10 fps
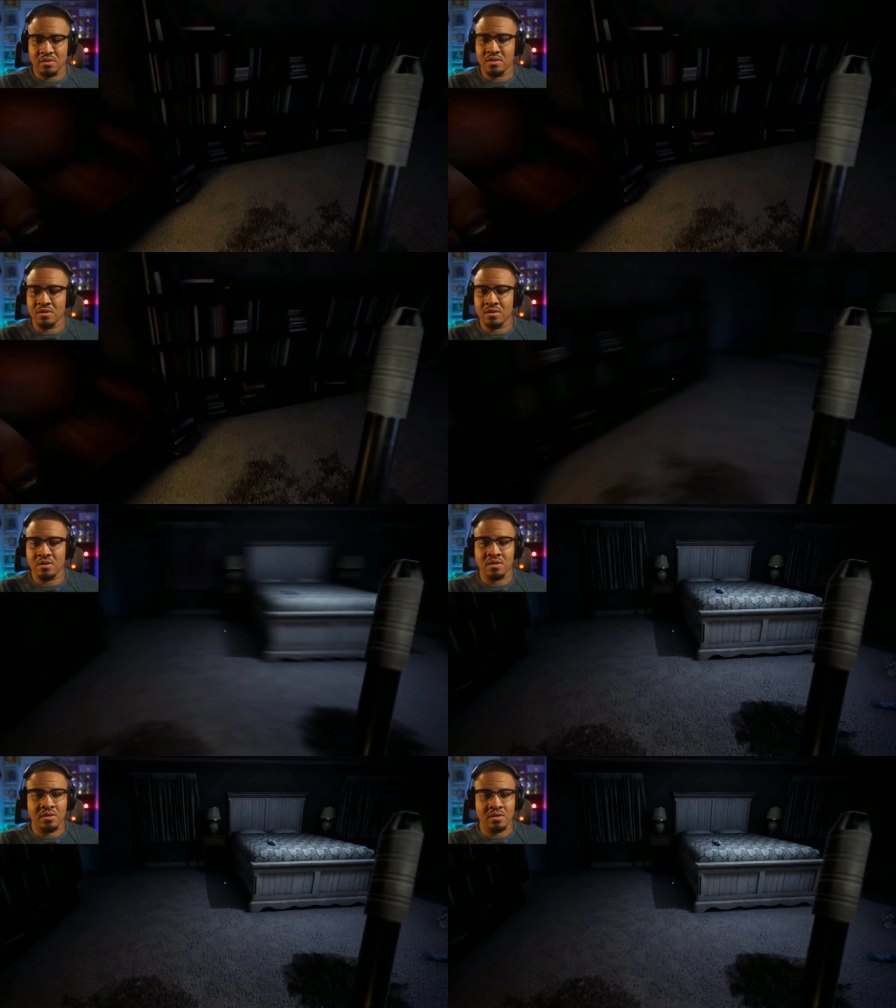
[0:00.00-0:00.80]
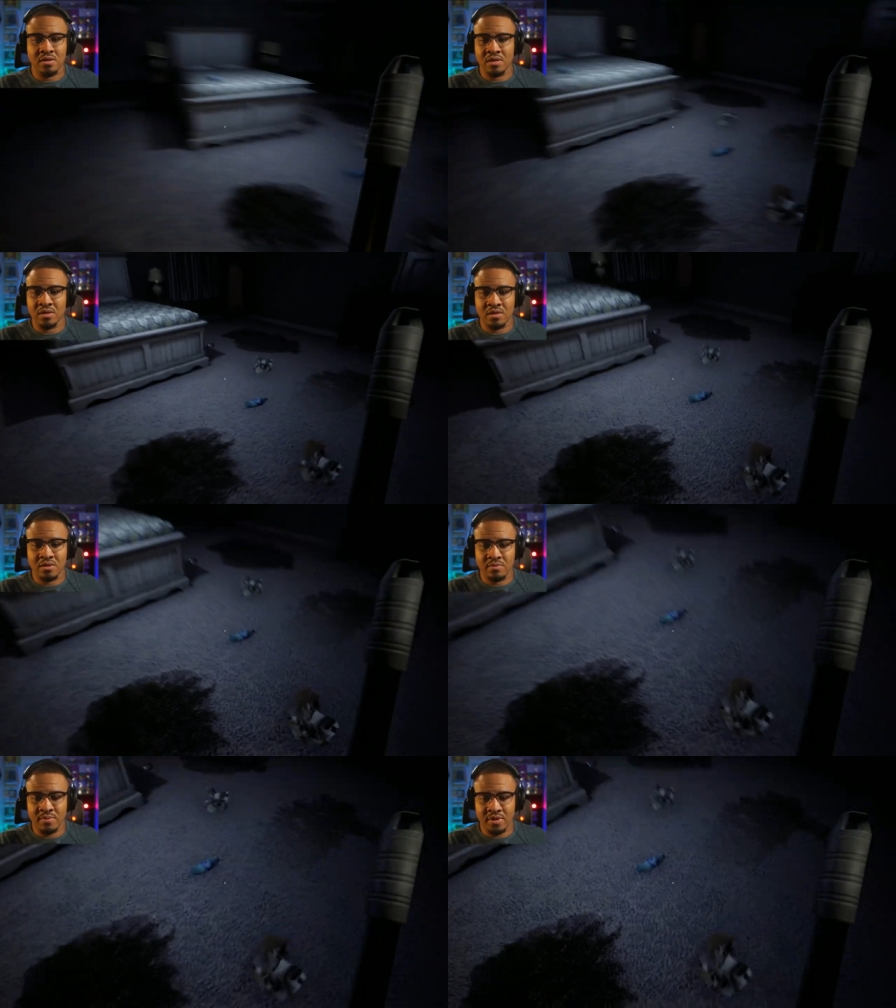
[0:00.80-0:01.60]

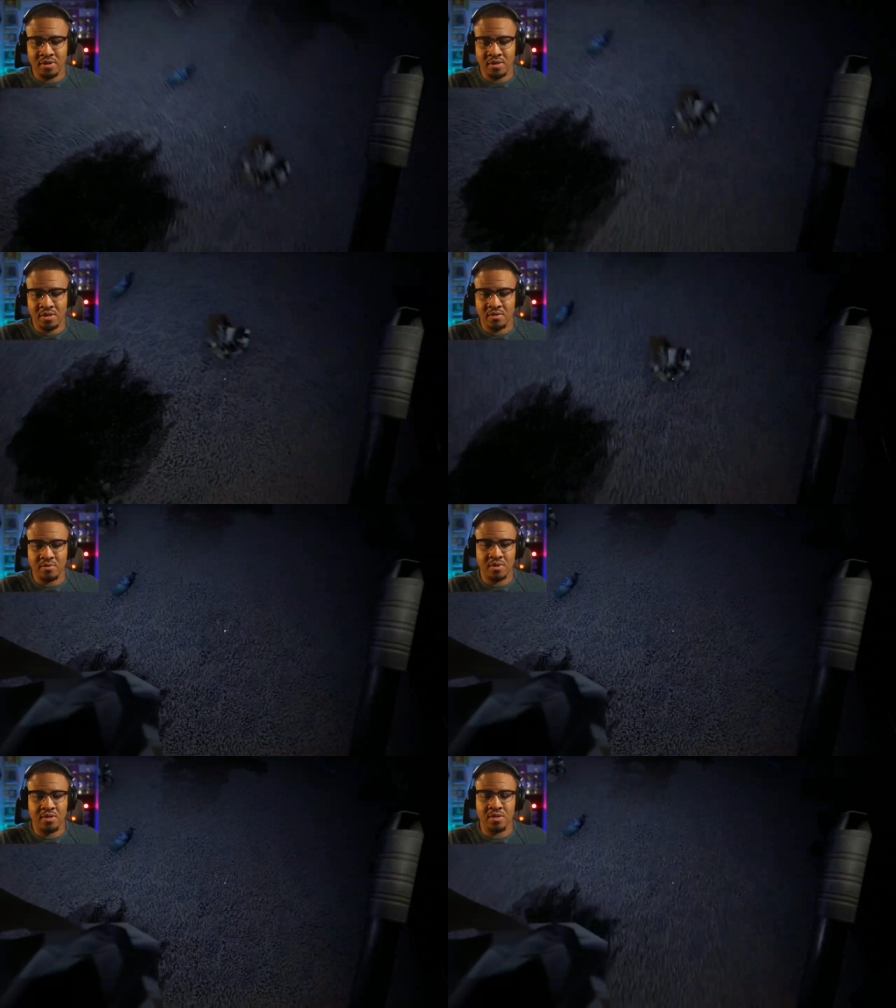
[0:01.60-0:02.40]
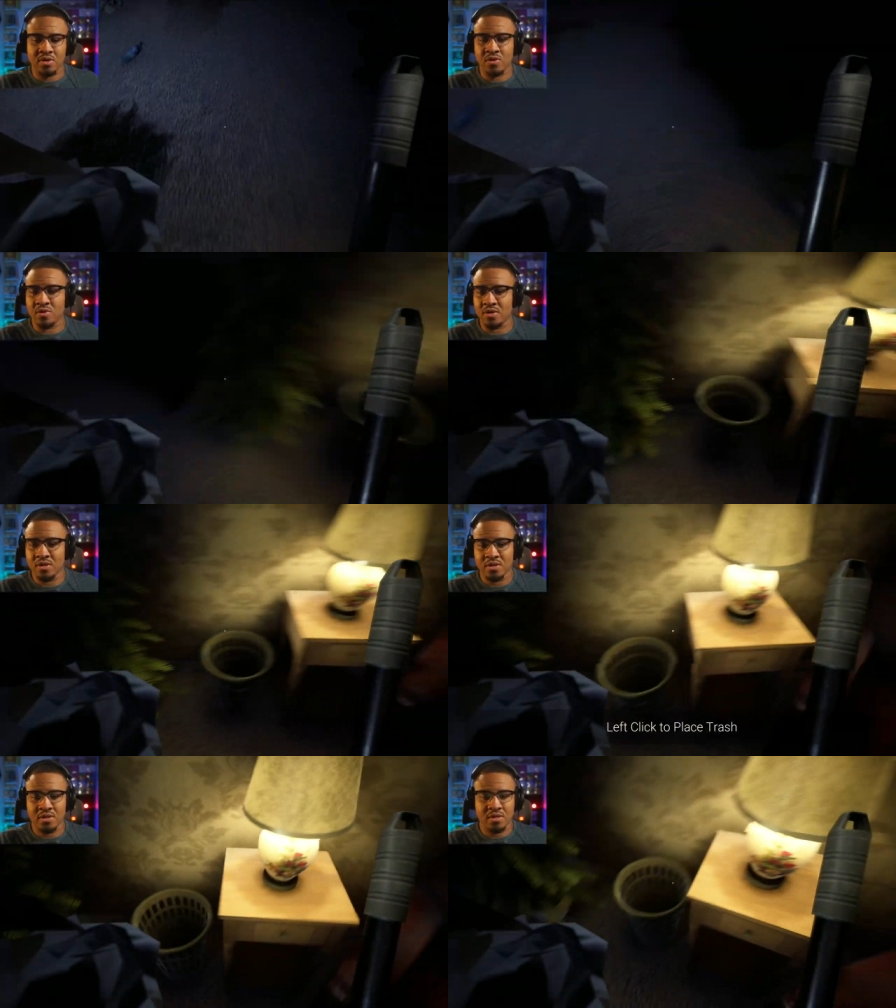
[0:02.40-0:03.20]
Here we go.
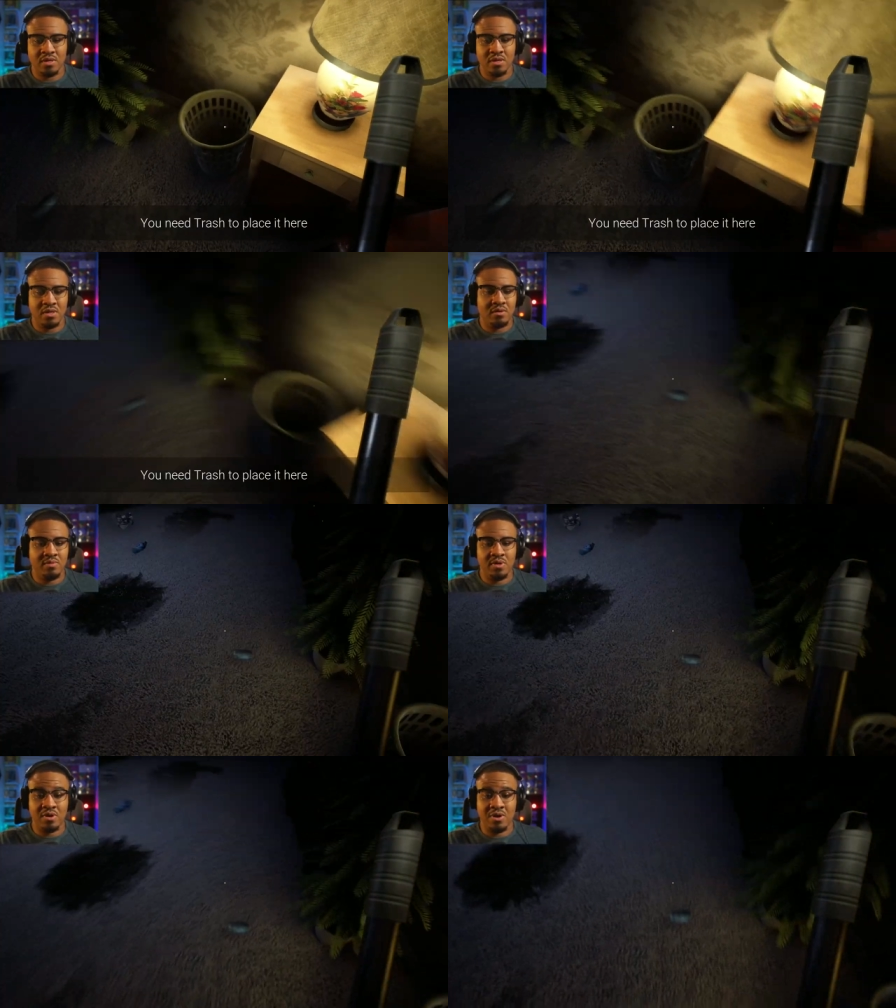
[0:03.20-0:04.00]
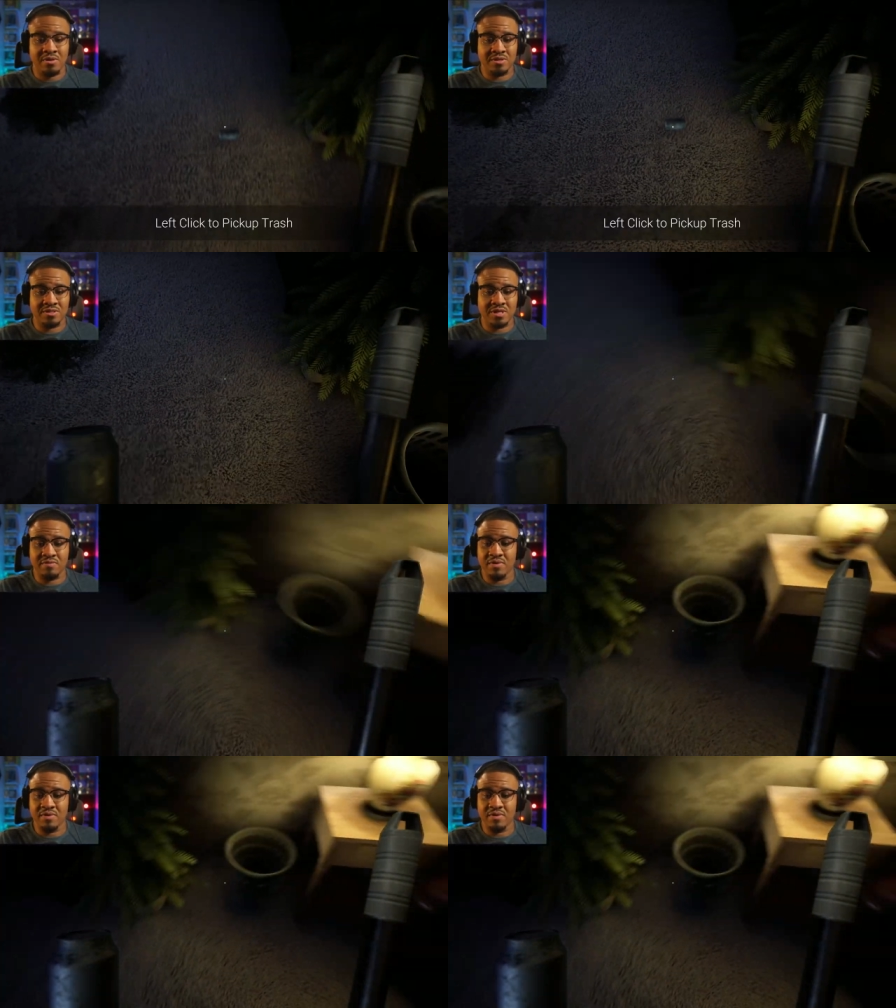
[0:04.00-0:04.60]
Put all this stuff.